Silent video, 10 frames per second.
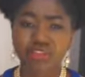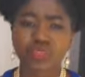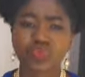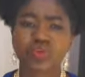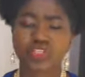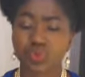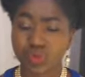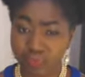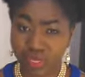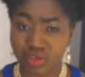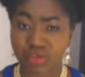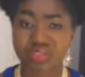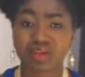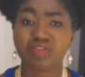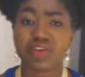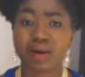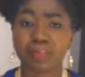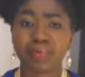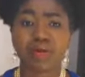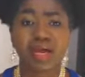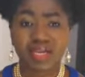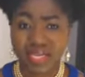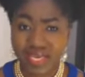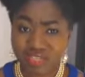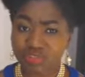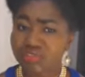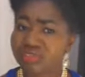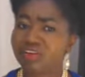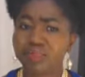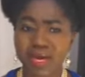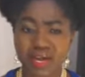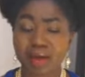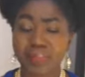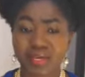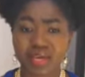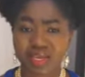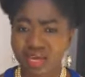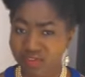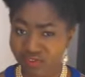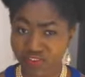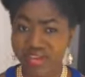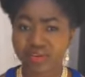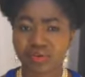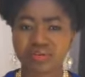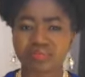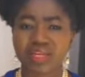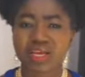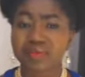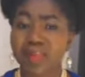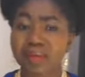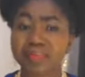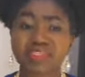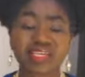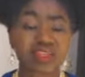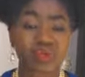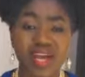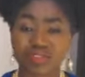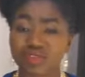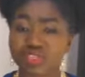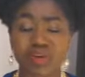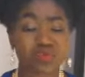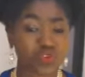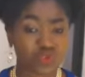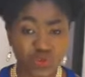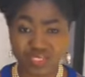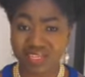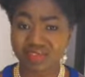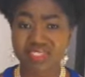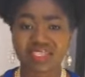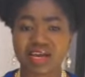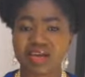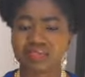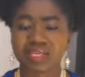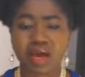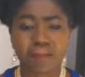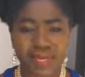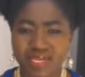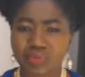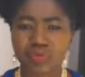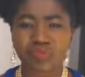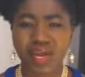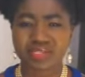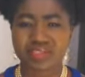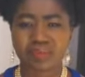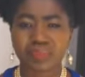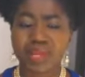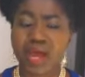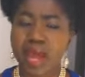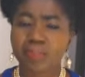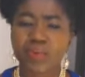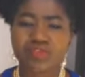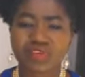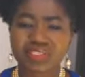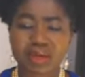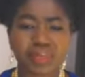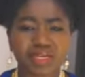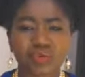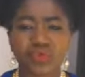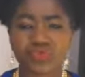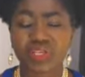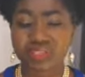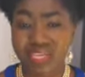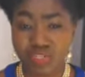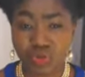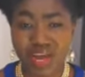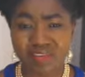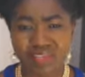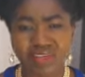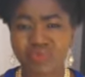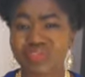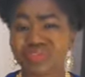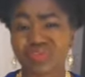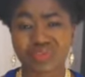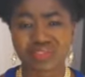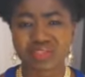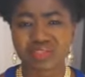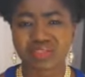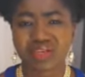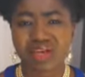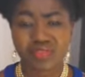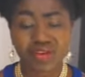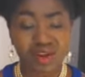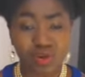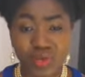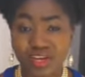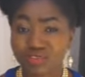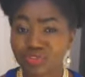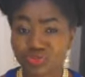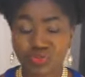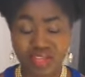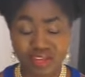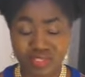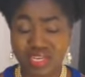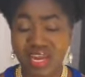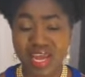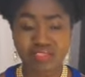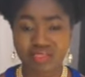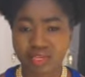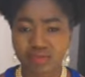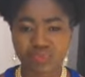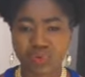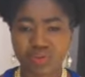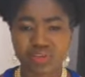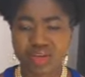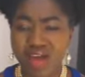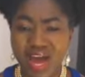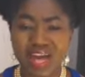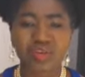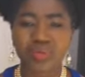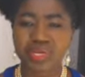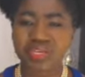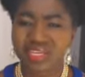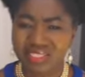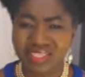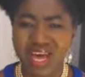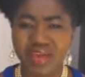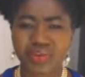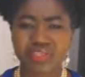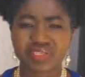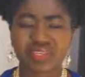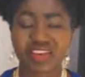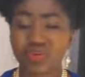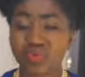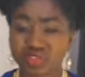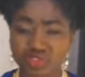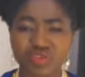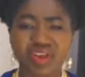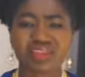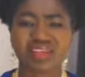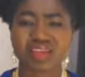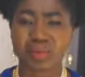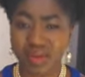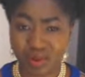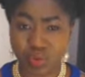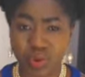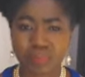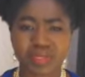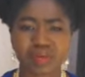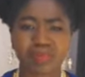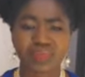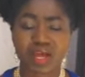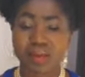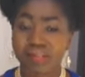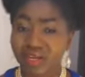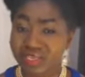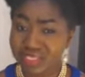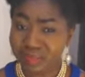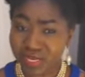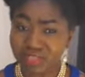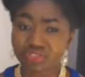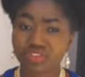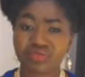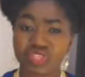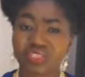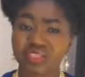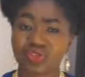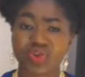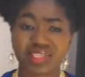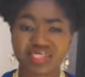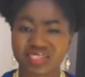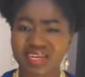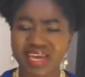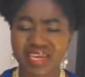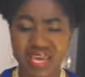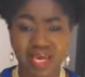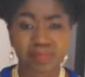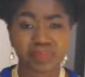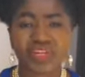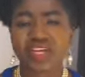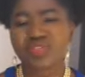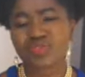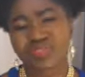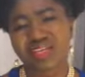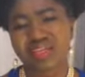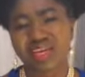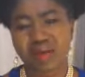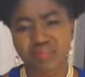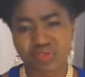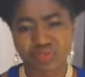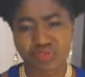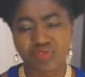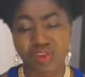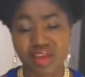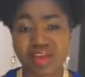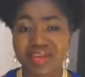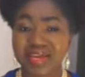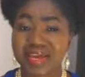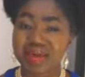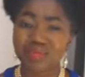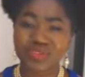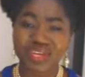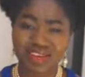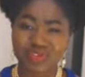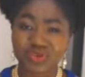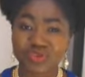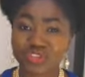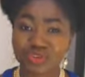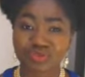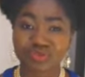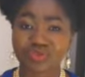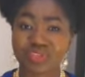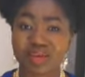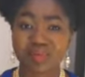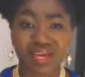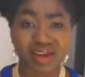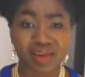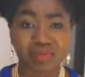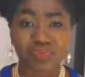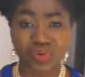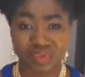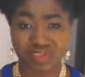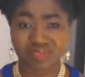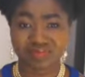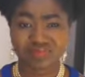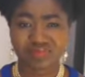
this word, you would pick yourself up, get yourself back up again, and fight on. The Bible says a righteous man will fall 7 times, but he would rise up. I pray for somebody who feels they don't have any resources, they're going into 2018 broke, hungry, tired, that you would strengthen them and equip them, because the ministry of Jesus Christ, he said, I came to set the captives free. He came to give good news to them that are broken,